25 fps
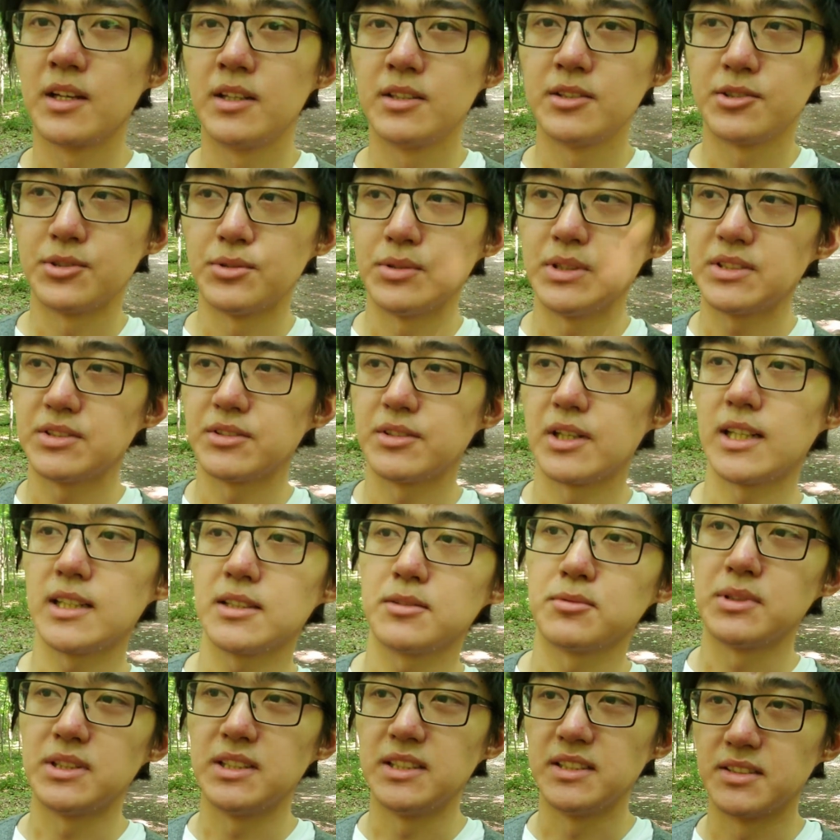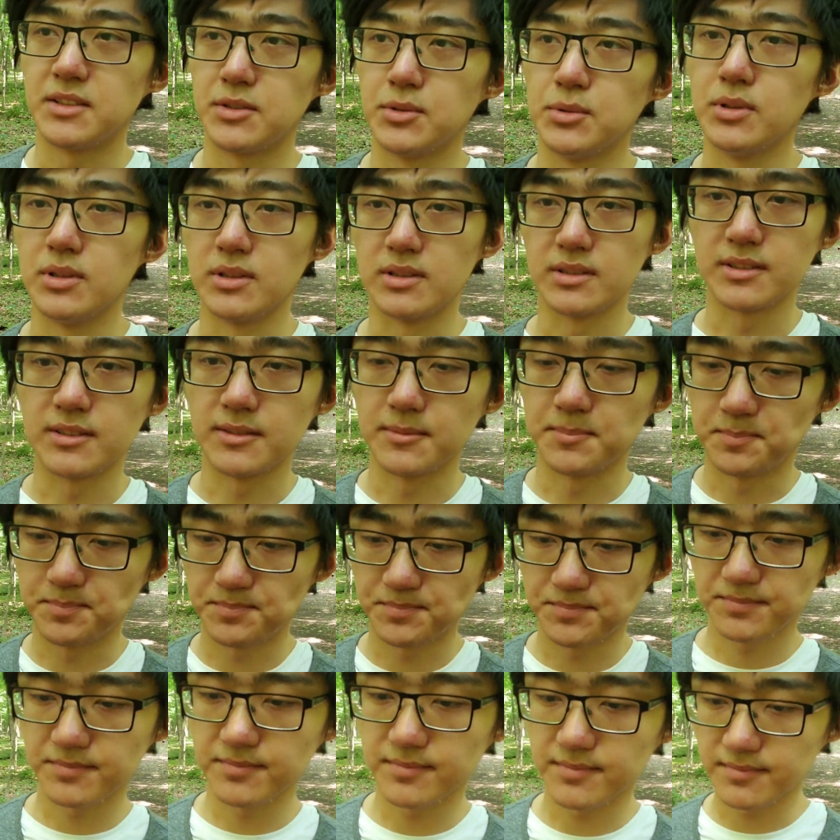to interact with these tools.
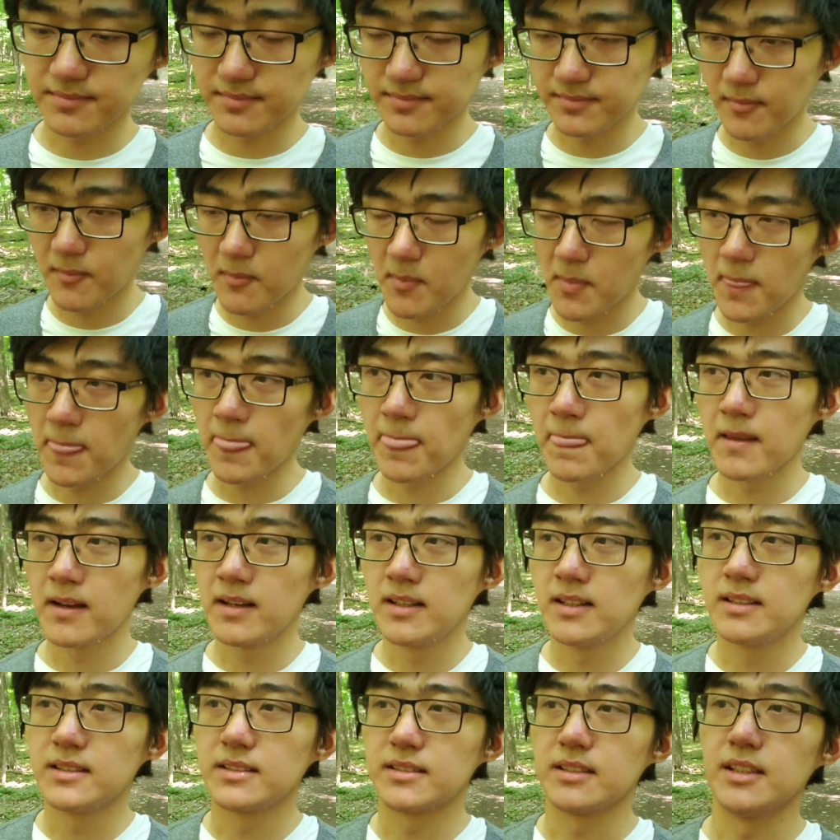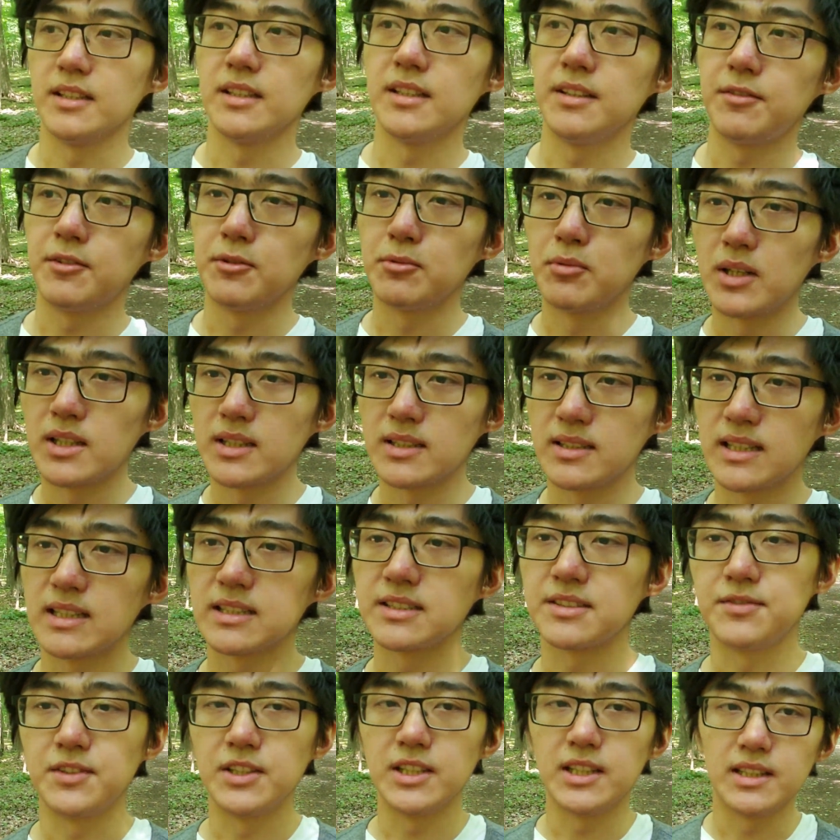Say if you wanted
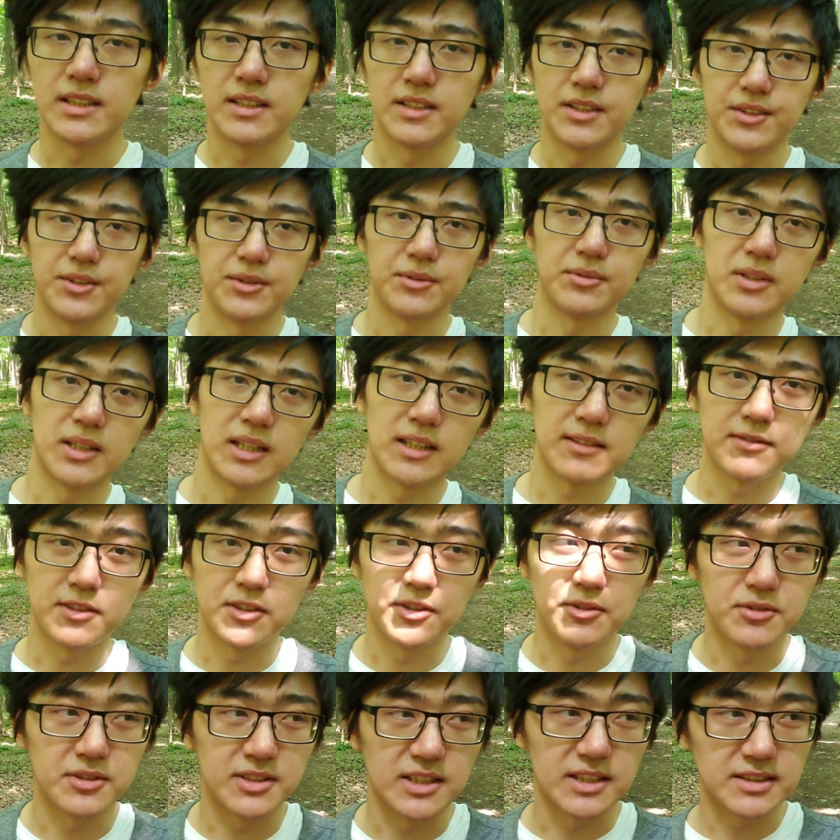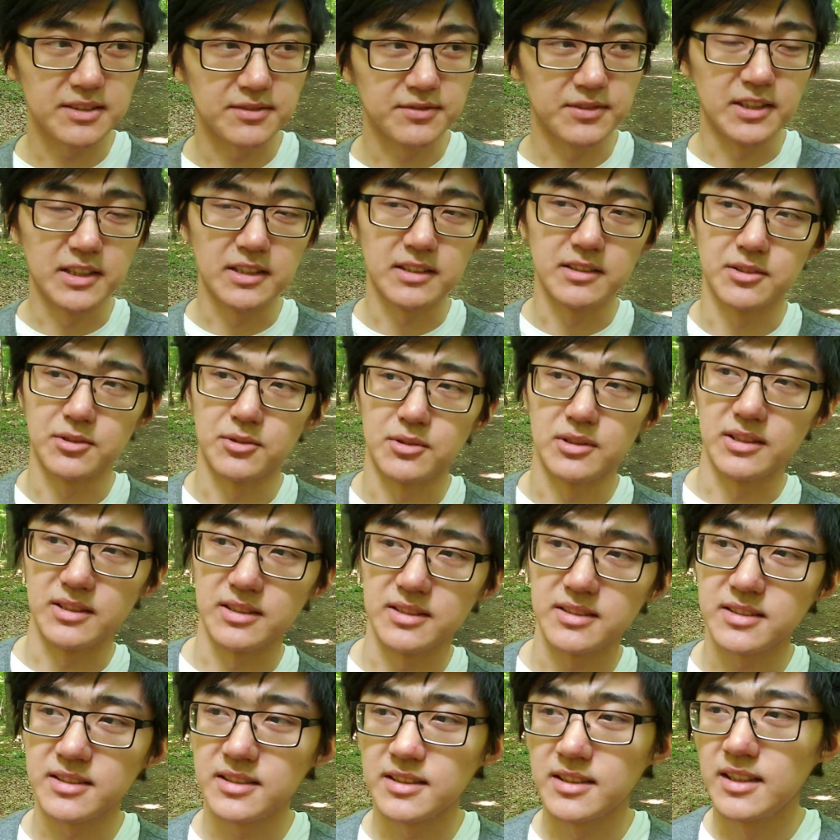SVN, you would have to use SVN
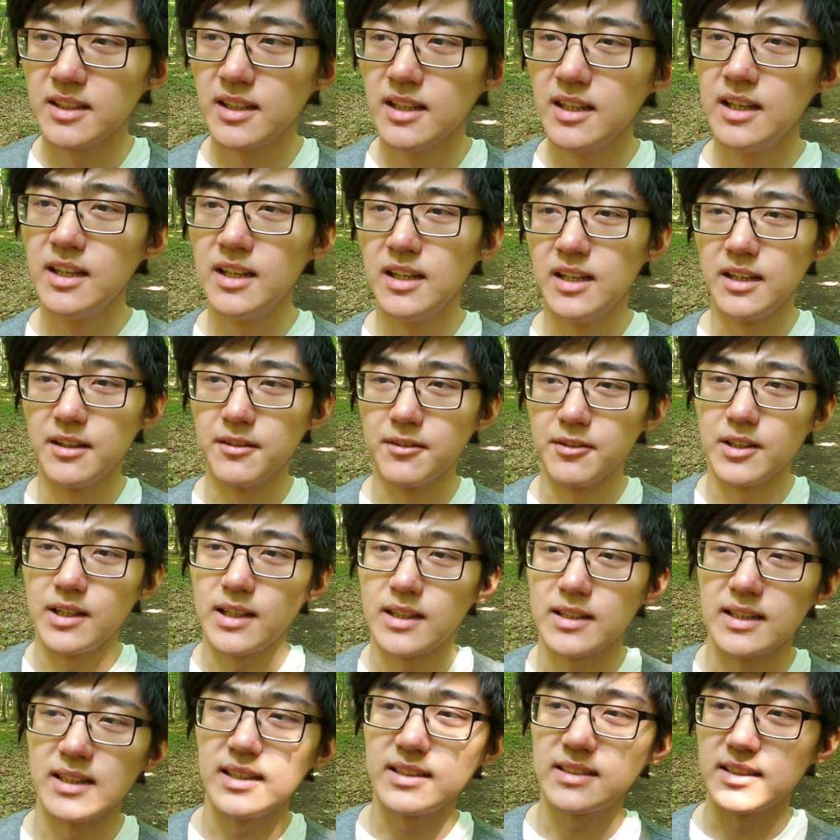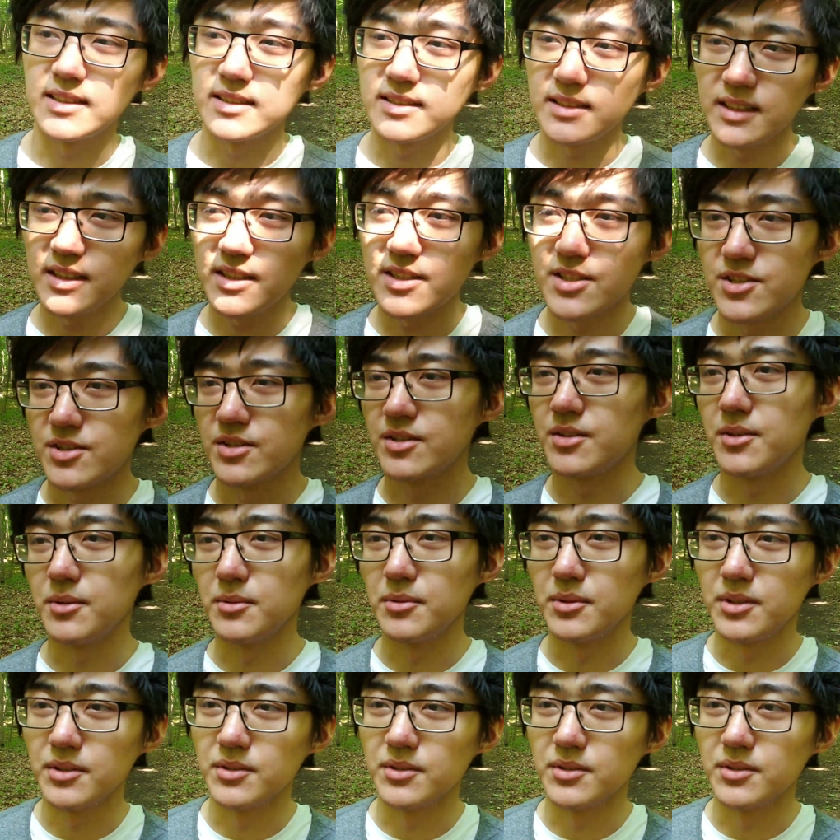Tortoise. If you had SSH, you would